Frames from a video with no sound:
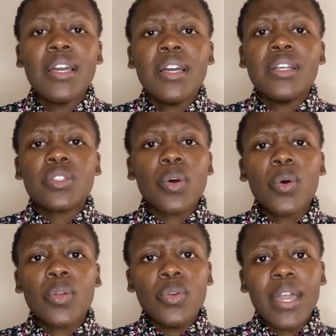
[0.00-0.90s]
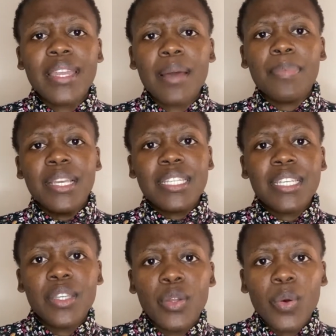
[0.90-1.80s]
so you end up
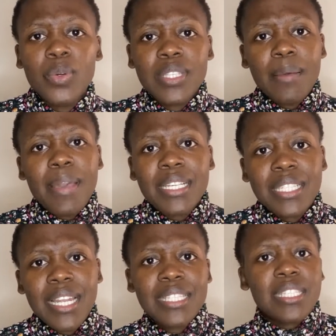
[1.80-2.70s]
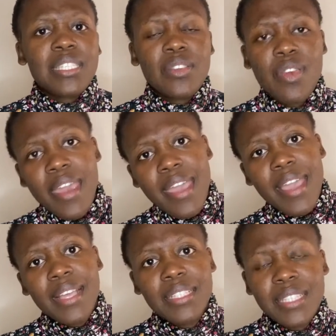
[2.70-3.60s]
getting, some extra 60
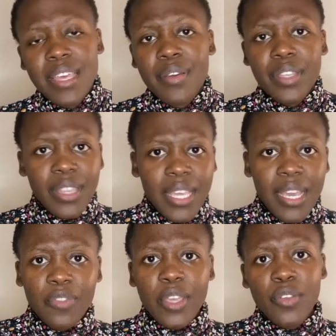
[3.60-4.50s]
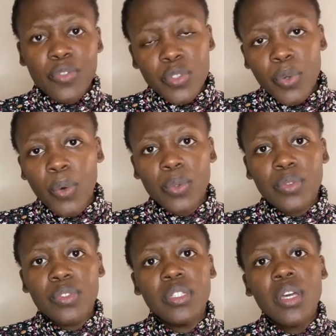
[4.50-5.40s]
rands there and there you've
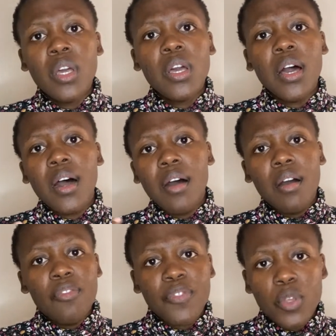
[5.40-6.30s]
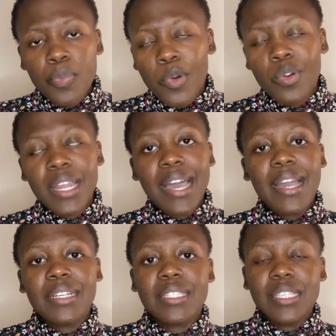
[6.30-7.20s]
sold a few
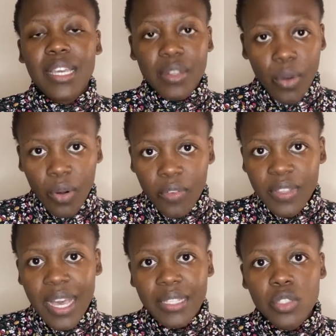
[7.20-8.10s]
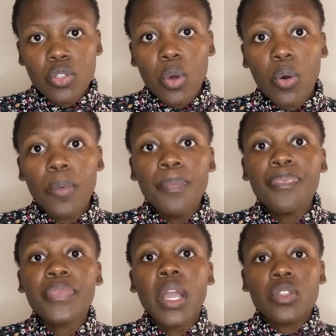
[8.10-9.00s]
products and all of that. So
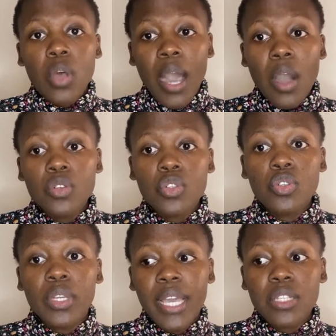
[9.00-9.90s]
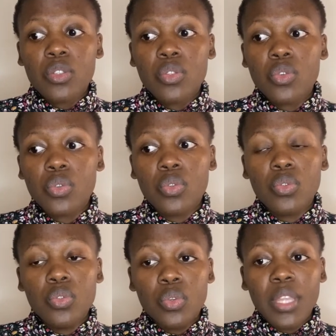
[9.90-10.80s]
how do you get to
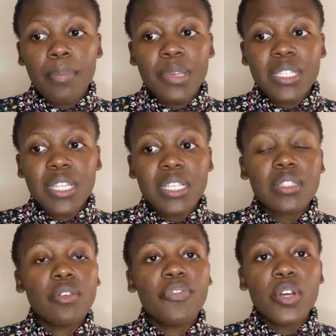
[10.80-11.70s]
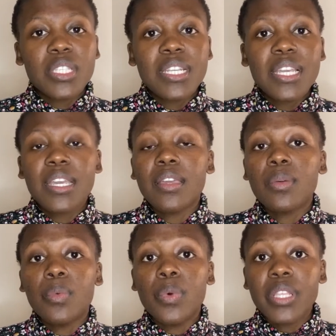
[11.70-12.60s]
do the business? Firstly,
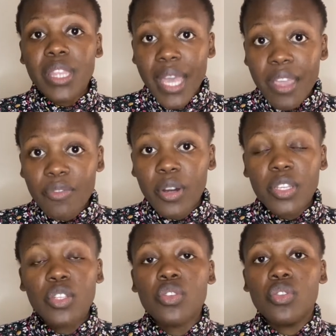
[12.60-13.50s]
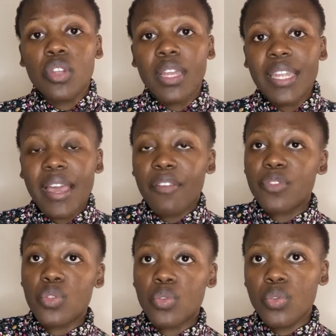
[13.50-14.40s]
with Avon, you do not have
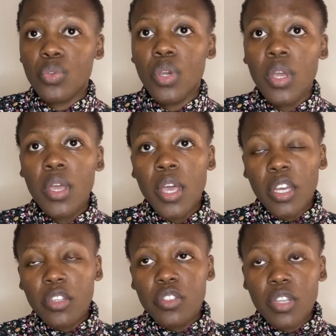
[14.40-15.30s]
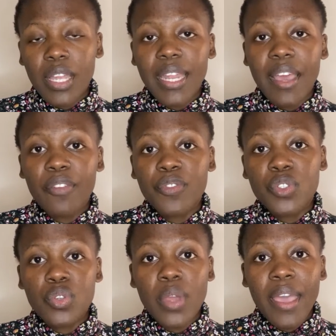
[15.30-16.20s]
to
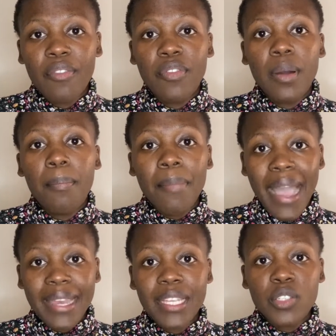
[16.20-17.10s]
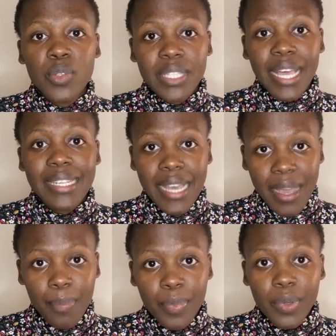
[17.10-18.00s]
have money to start
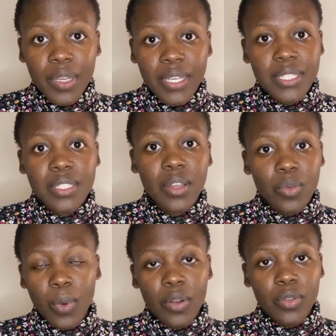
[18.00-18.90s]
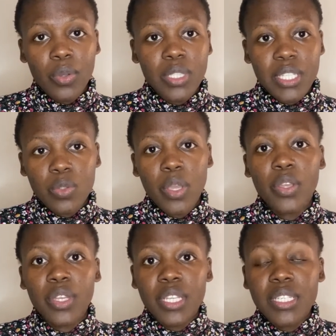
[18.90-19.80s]
up. It's not one of those things where you
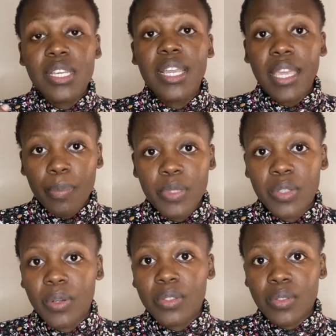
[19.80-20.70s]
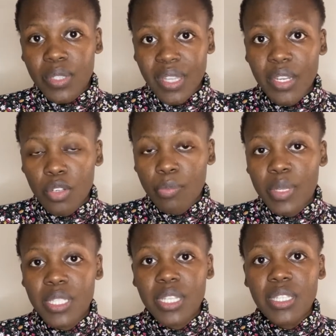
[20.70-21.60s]
need capital to start your
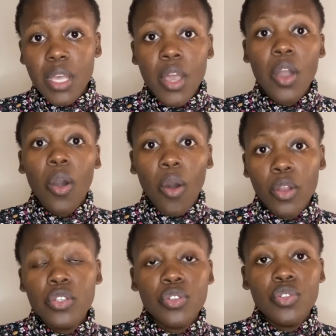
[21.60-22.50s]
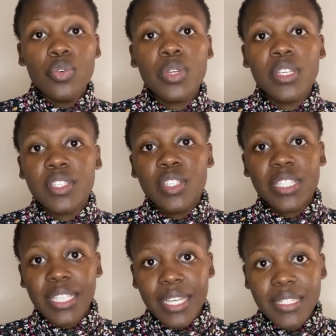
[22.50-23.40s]
business. All you do is just
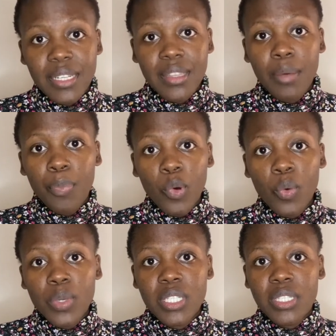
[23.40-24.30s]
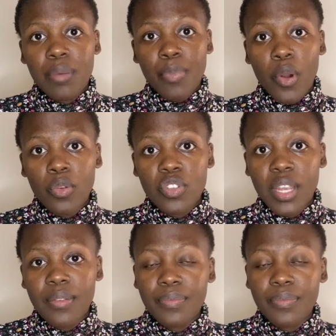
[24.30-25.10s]
get the book, which is the brochure.